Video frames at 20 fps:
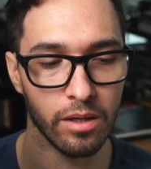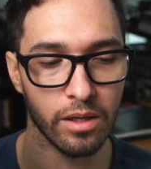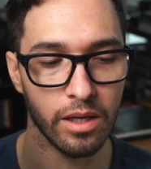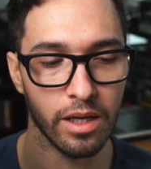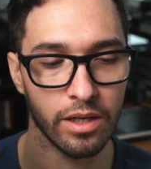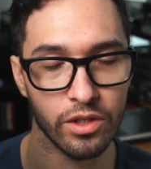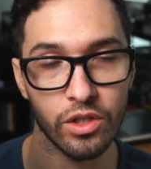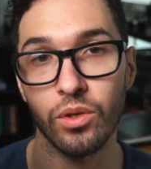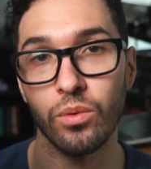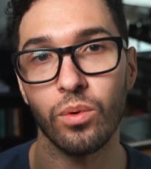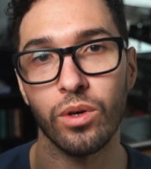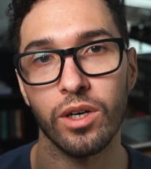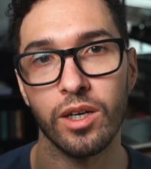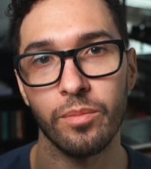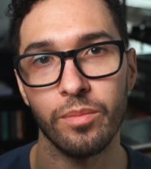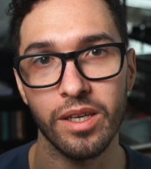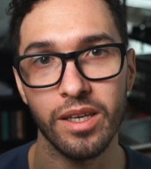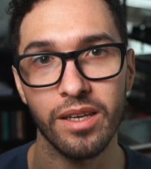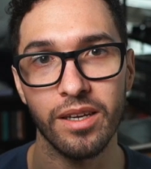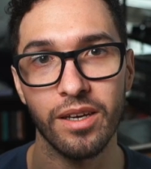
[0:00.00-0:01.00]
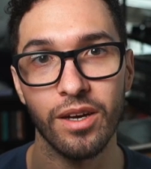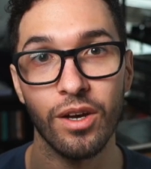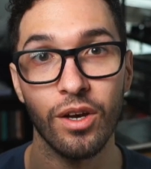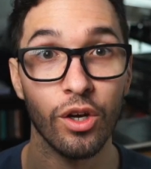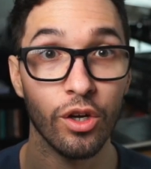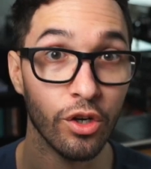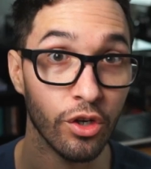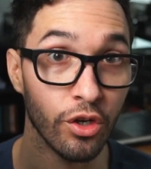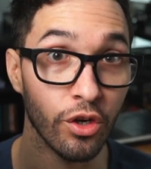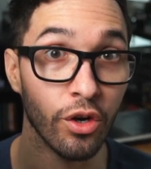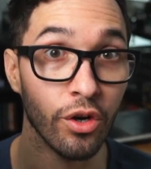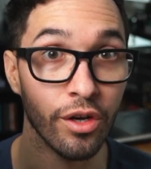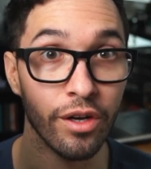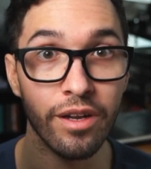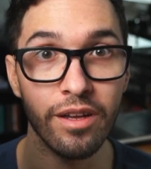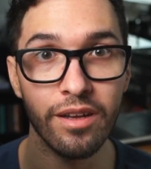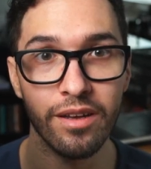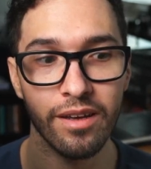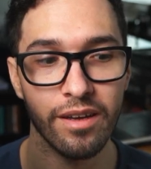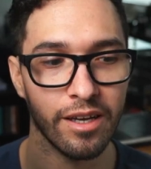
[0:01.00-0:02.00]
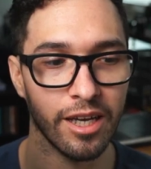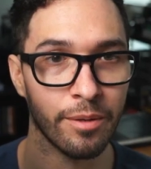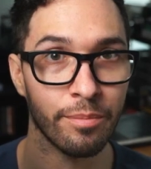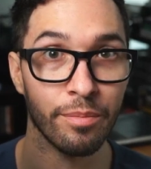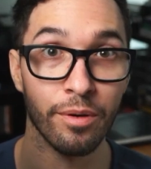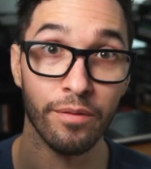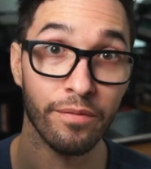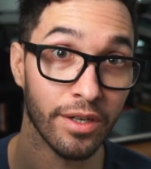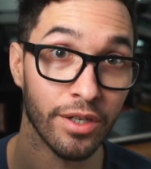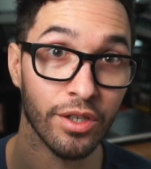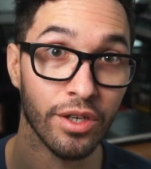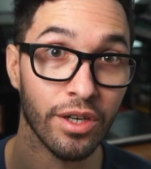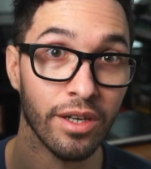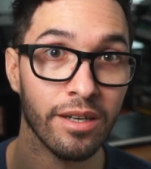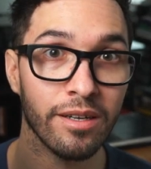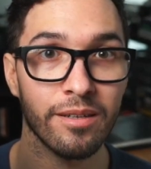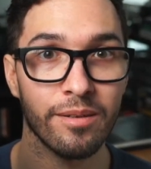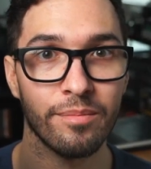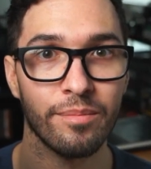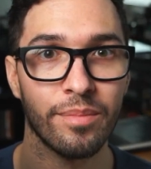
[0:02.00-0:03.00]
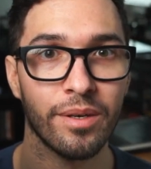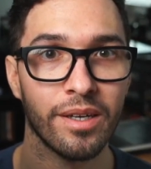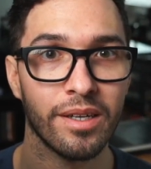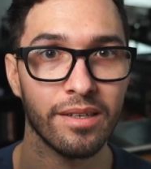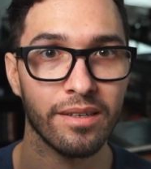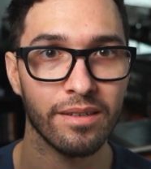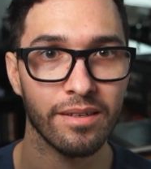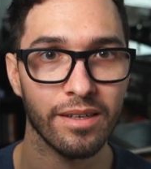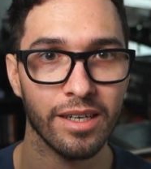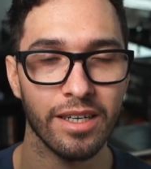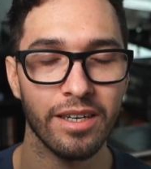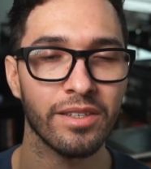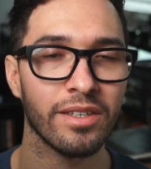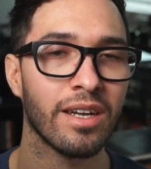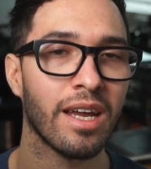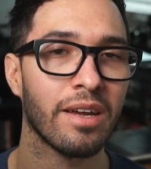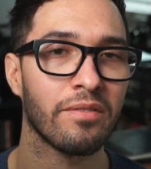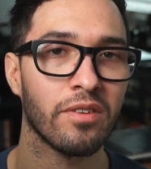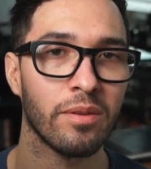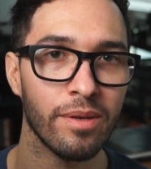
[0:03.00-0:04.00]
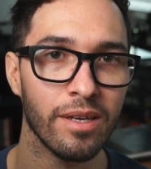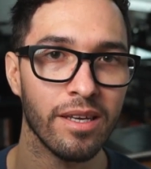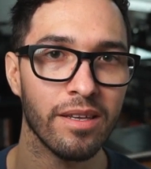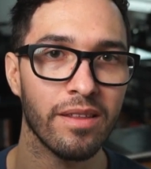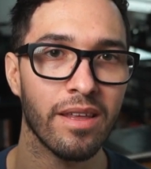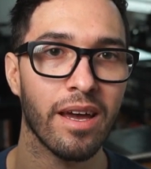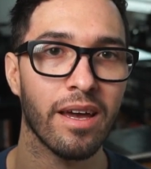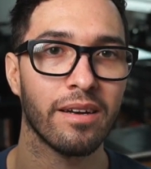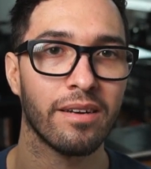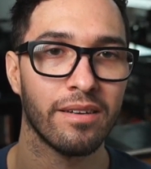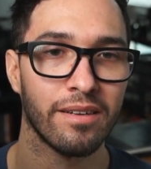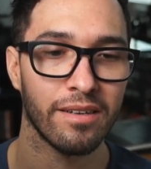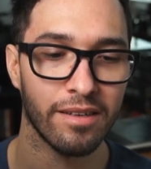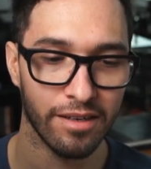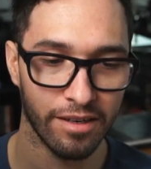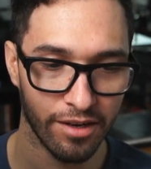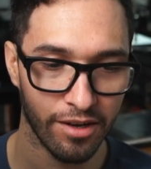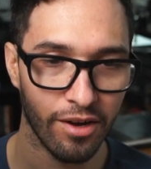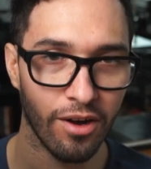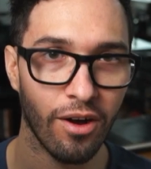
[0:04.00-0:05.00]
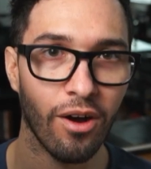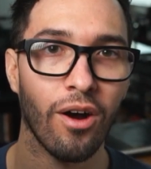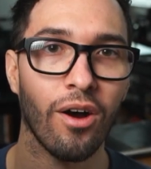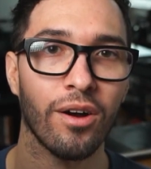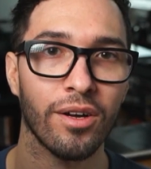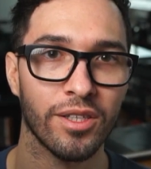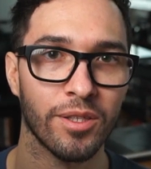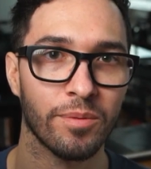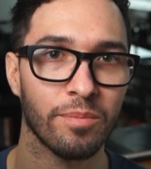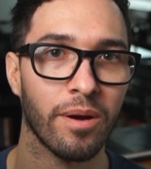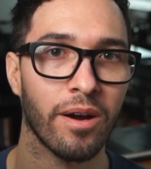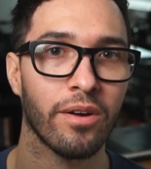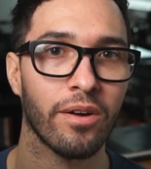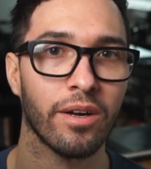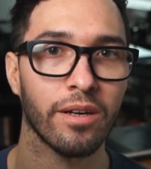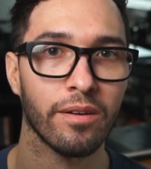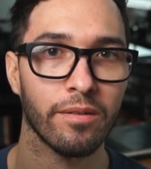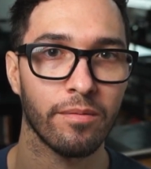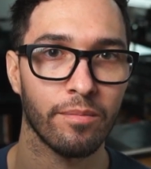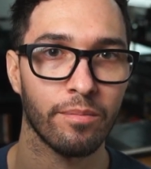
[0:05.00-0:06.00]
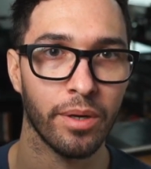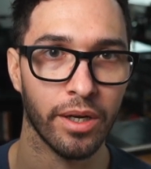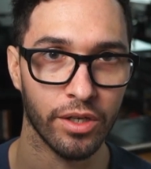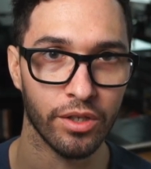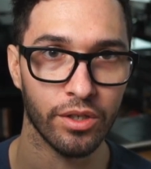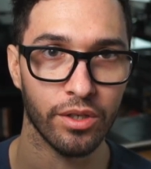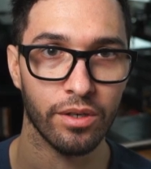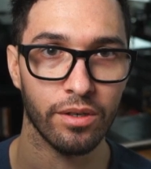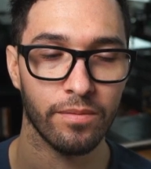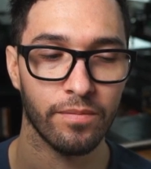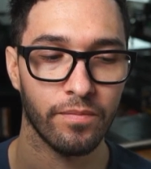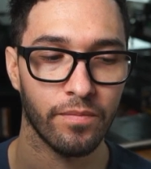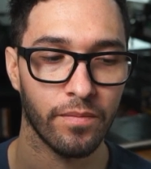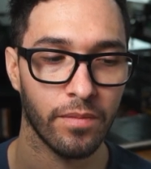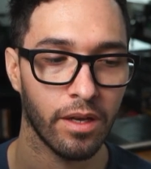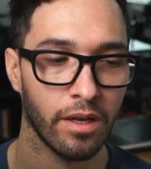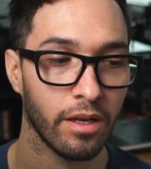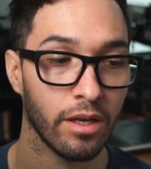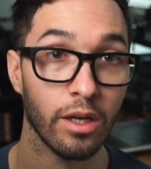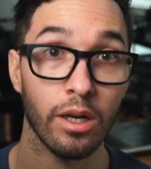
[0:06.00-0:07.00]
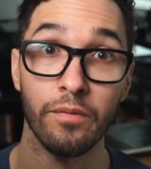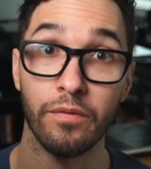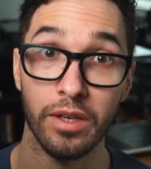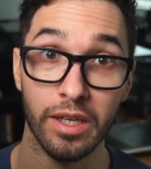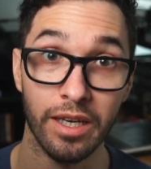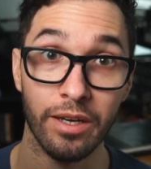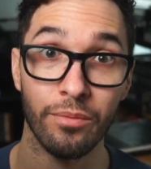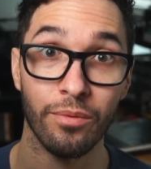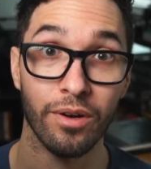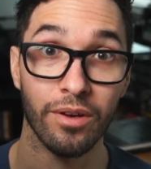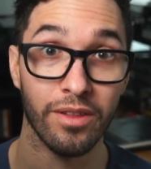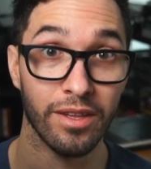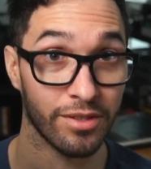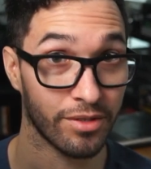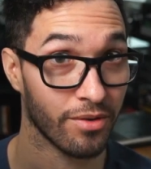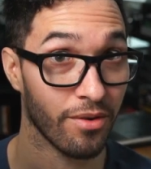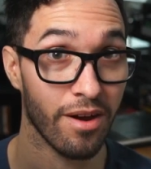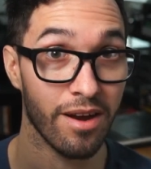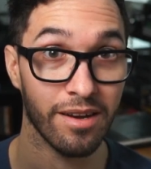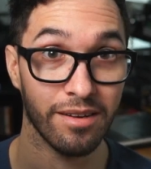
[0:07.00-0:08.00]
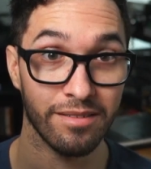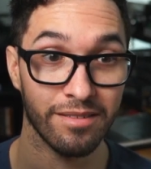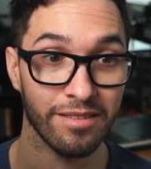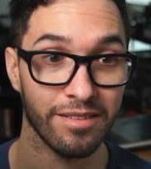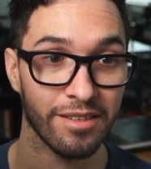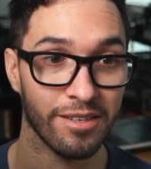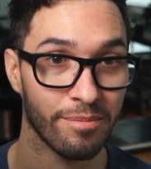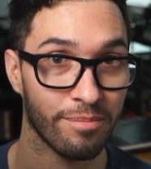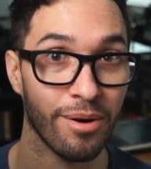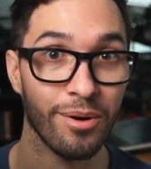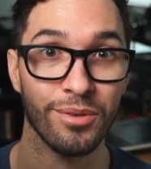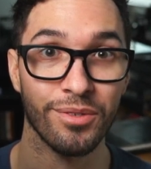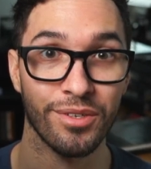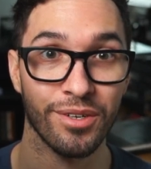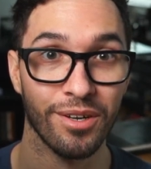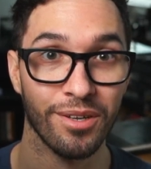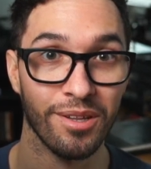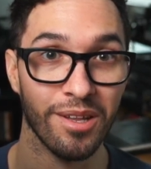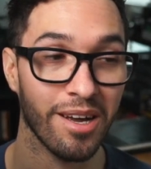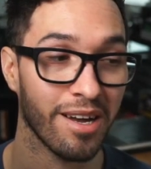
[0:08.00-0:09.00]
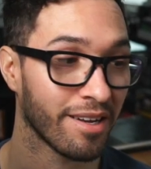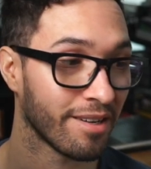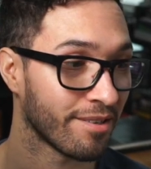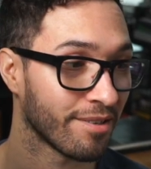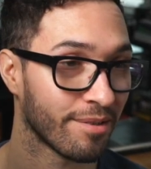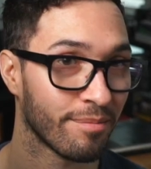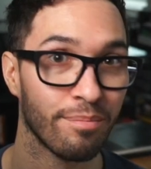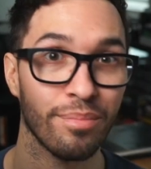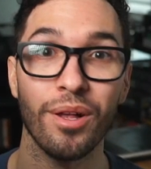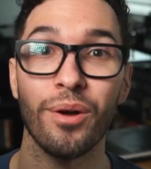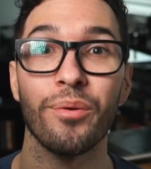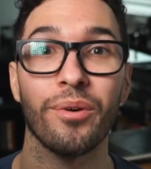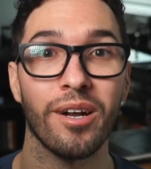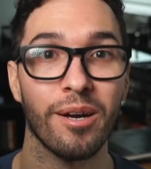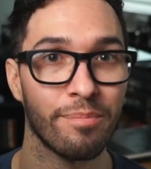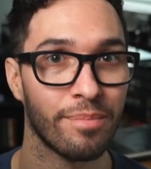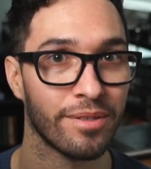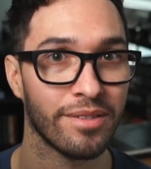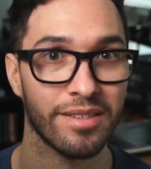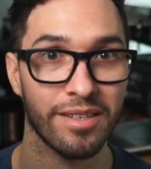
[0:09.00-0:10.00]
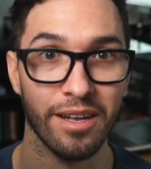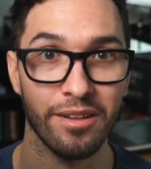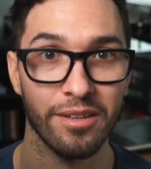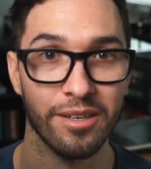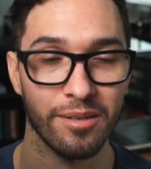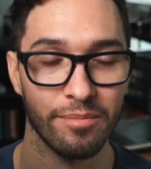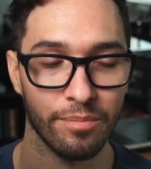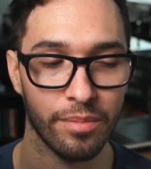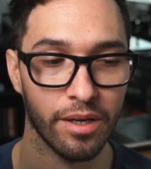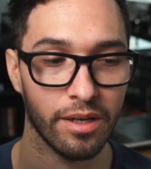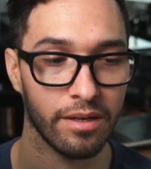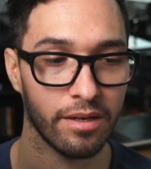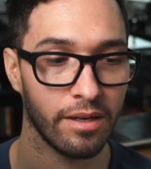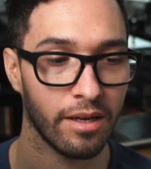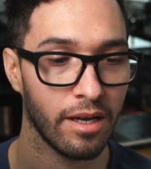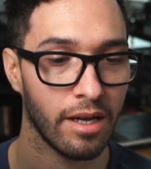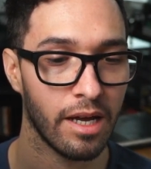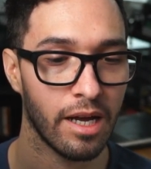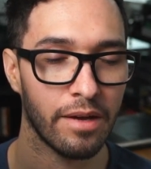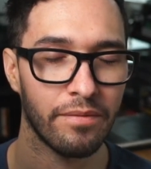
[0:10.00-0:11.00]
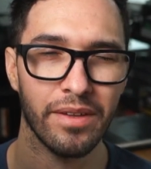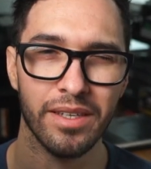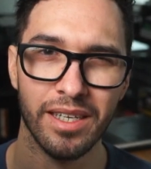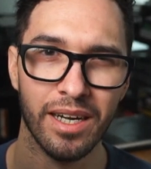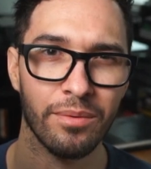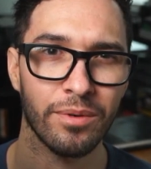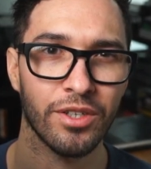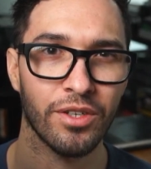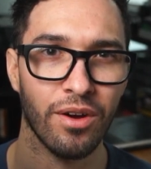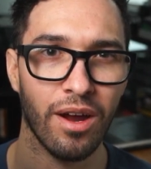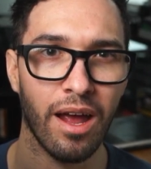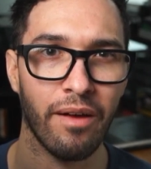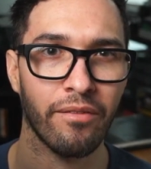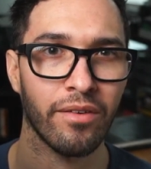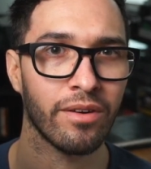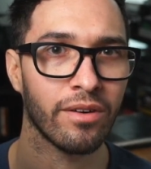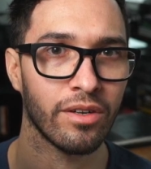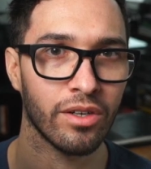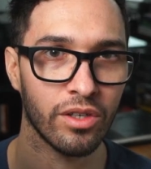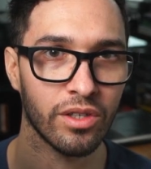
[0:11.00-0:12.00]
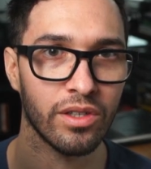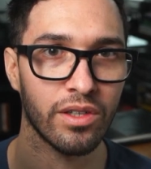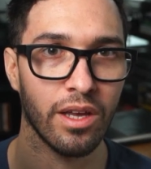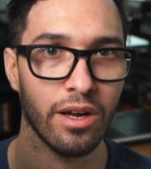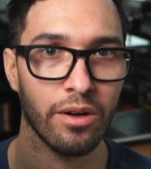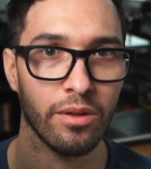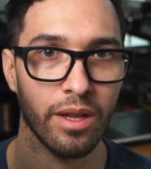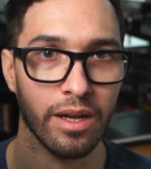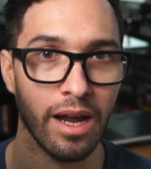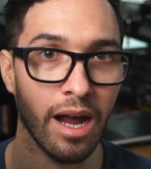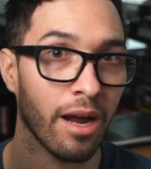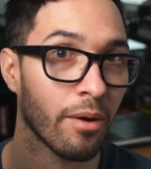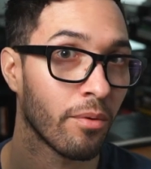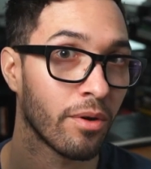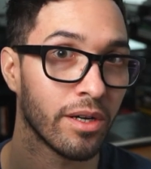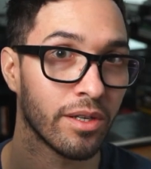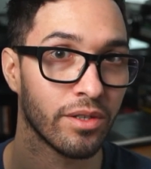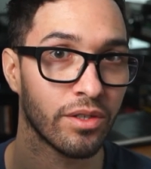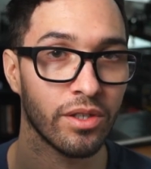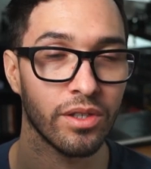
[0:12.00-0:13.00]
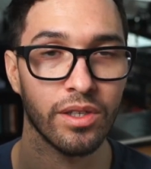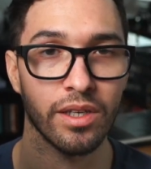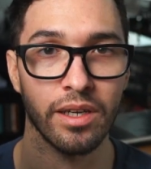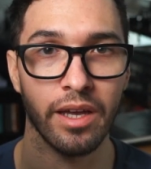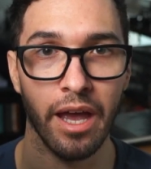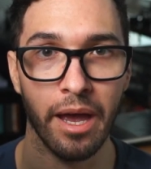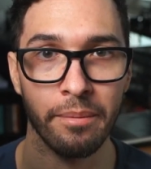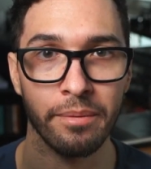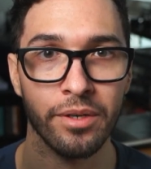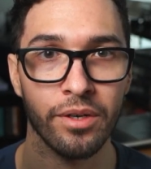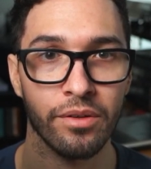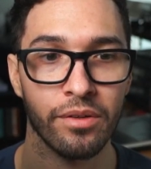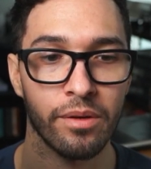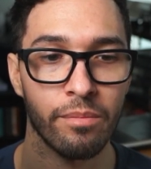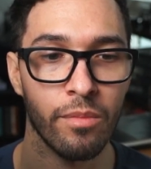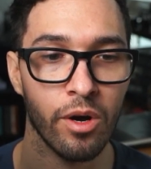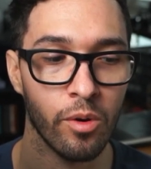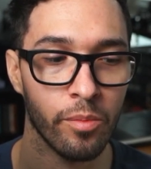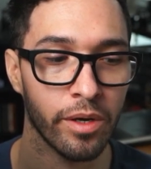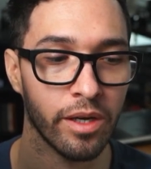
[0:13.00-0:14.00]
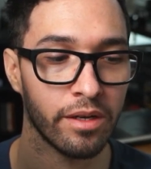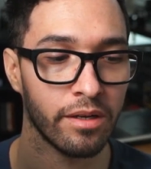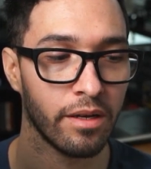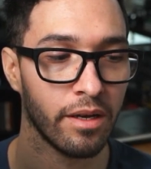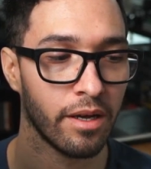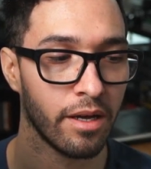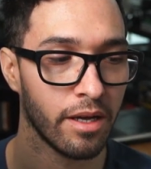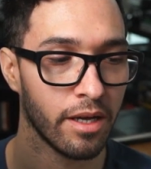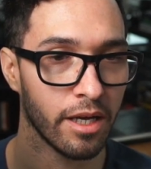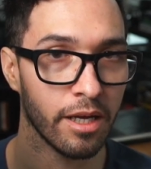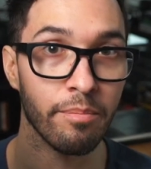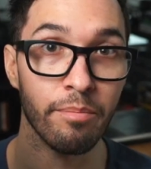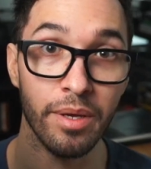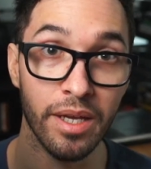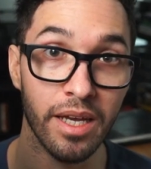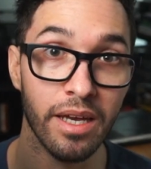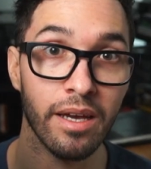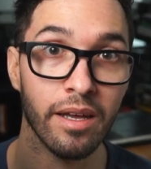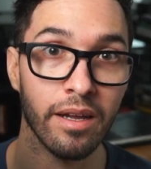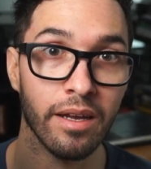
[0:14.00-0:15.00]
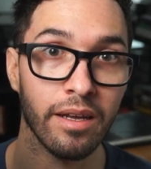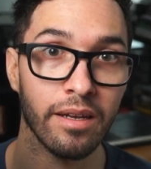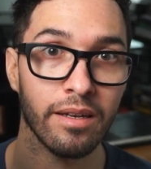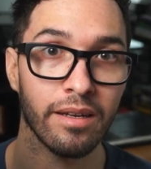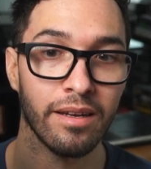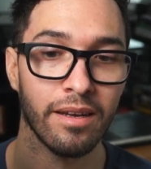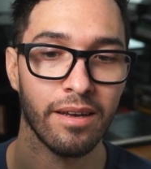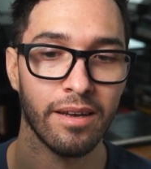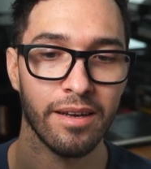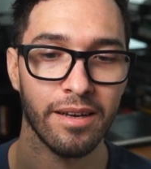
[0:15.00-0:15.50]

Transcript: Yes, you want to be good and proficient, but it doesn't have to be that awe-inspiring picture. If you get one, that's great, and you can post it online or blow it up and sell it. But if that's not what you're after, and you're just there like I was, just to capture the moment and be in it,